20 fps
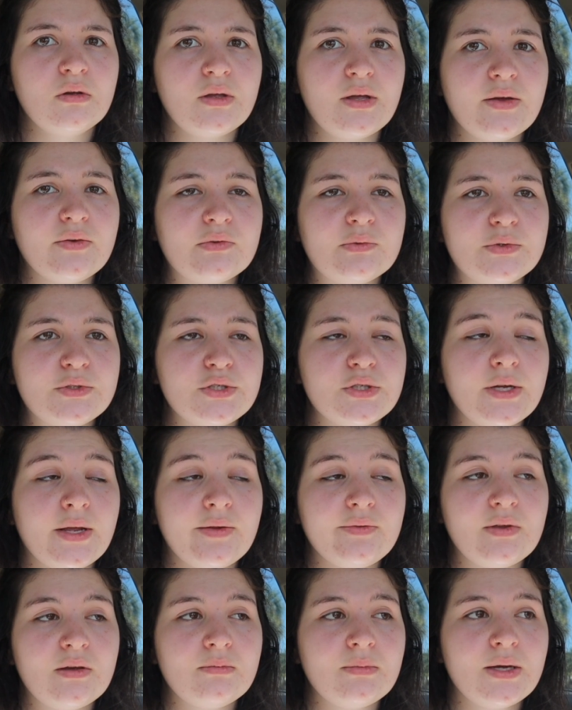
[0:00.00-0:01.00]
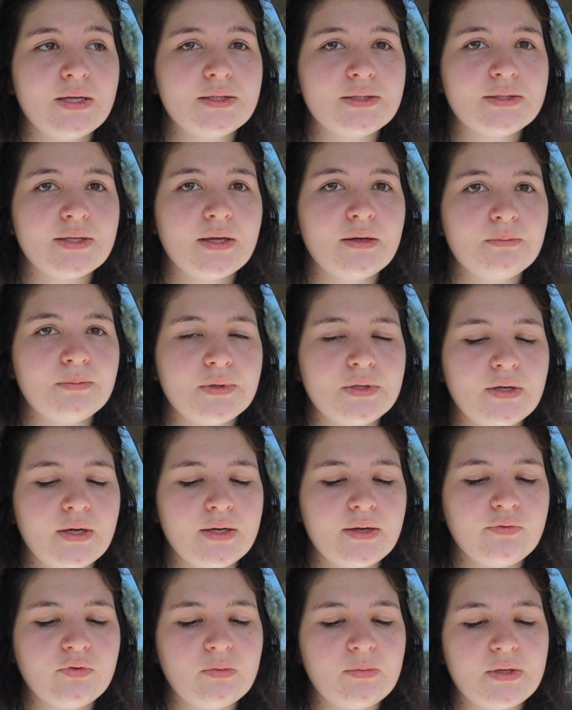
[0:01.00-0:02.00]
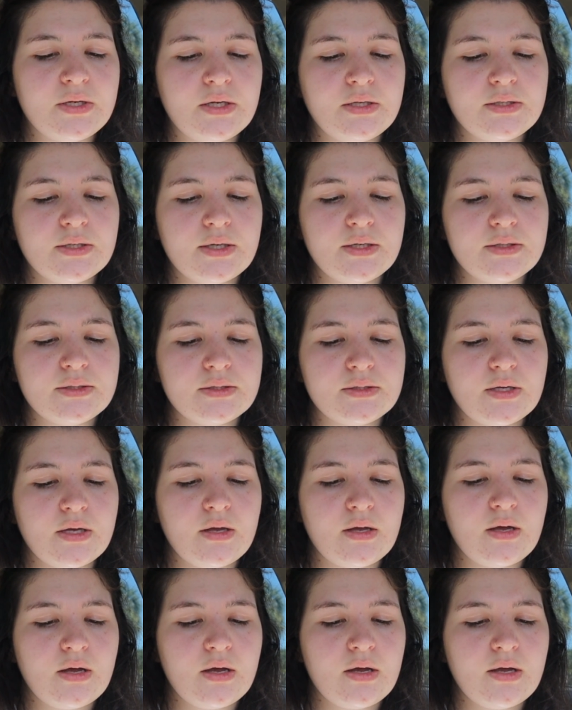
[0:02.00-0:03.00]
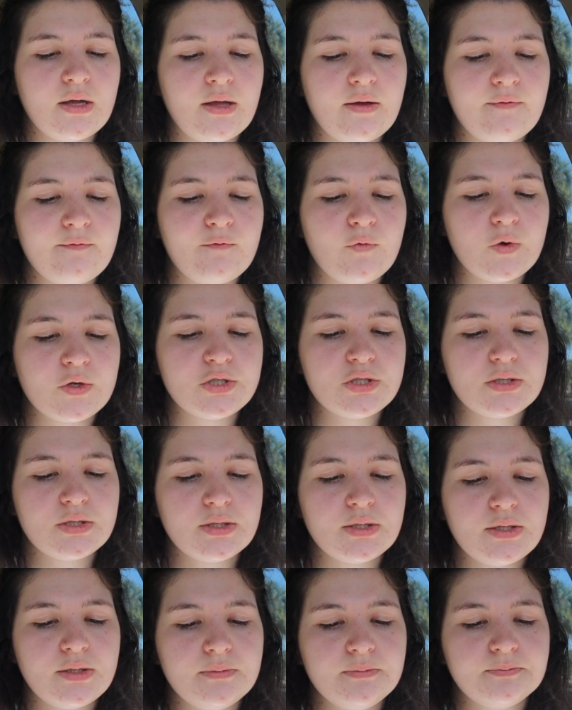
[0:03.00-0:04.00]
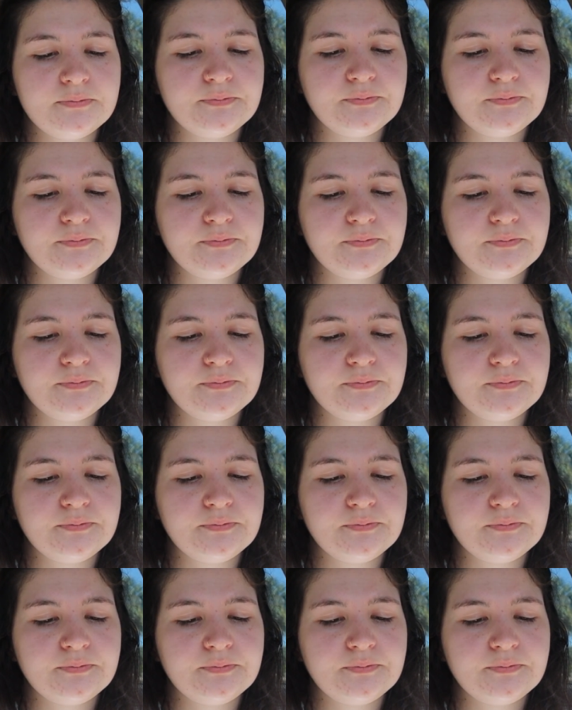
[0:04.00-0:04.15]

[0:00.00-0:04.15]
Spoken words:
Everyone should have that mindset, but not everybody does, unfortunately.